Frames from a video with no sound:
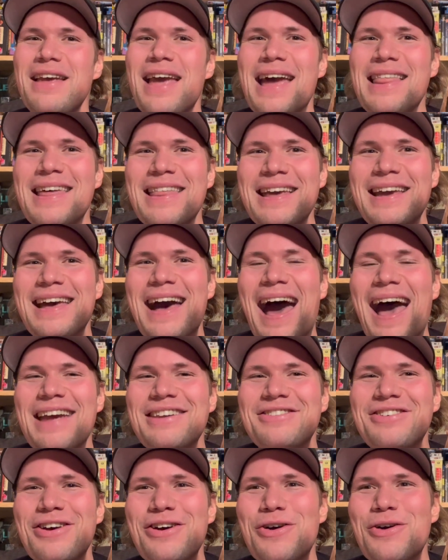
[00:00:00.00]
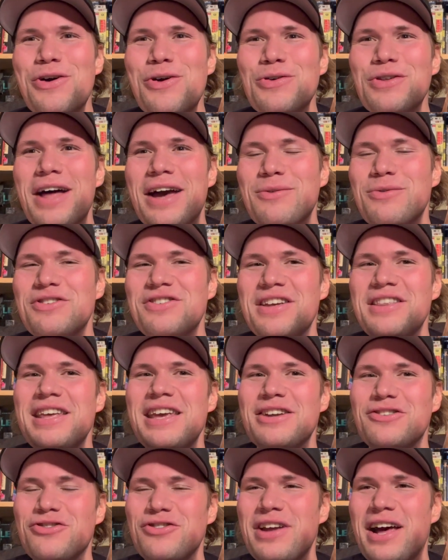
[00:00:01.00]
And then the guy too, who like was in
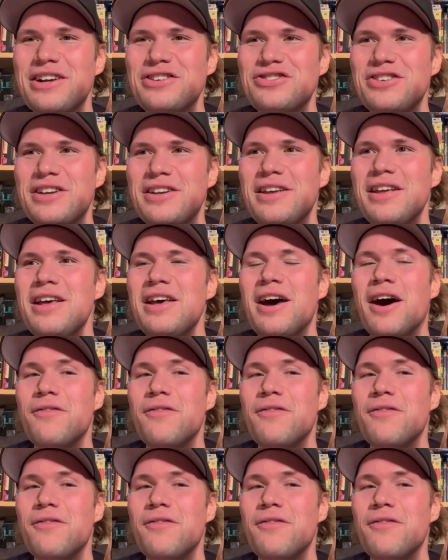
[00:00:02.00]
the introduction